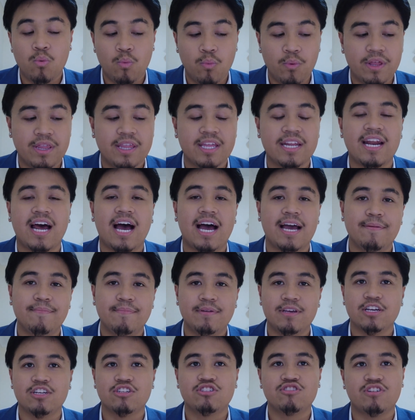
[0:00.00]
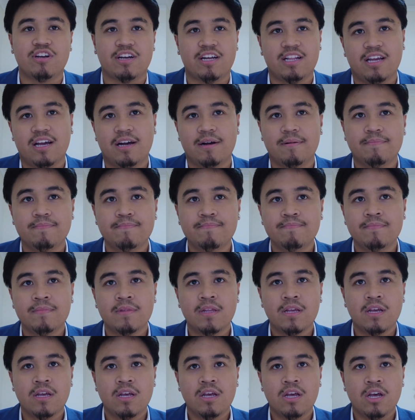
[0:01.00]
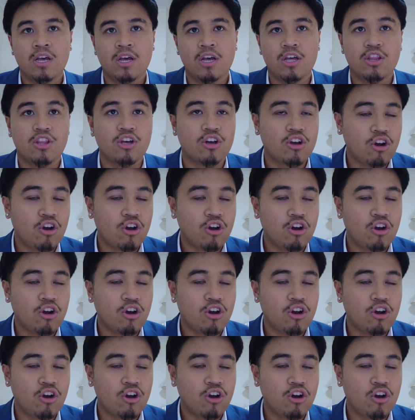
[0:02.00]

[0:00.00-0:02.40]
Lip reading: within IP Australia. The